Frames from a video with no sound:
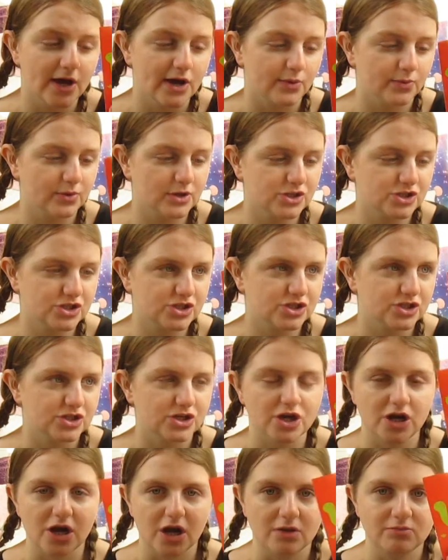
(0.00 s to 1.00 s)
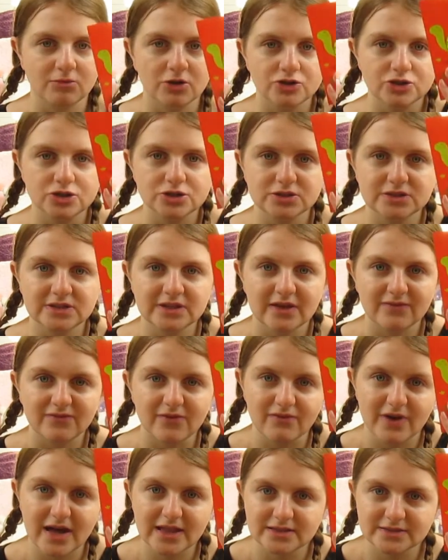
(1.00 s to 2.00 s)
which I'm not using it for
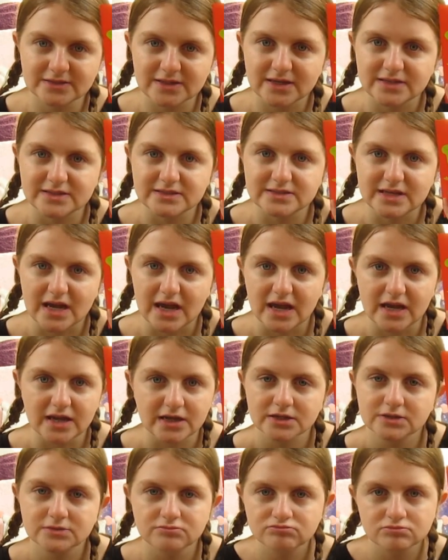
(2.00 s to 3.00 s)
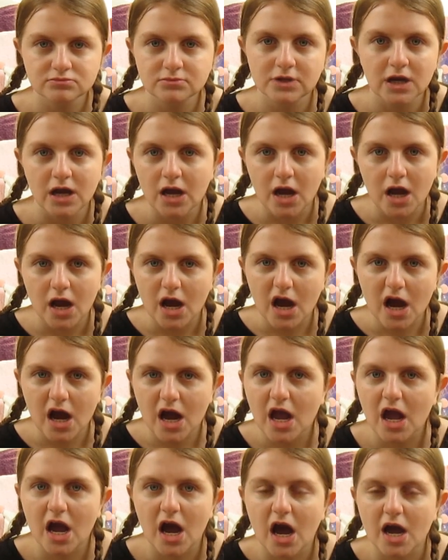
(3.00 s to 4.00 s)
Valentine's Day.
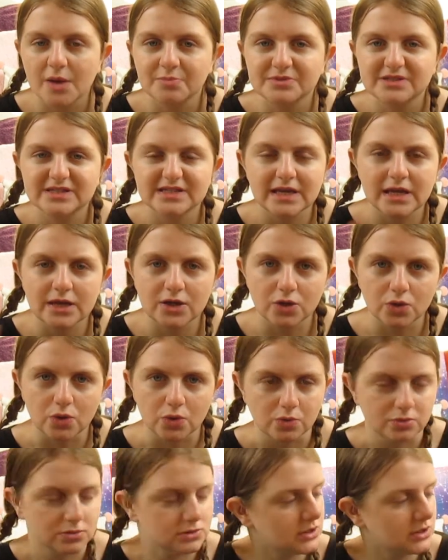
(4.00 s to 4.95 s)
I, I'm single.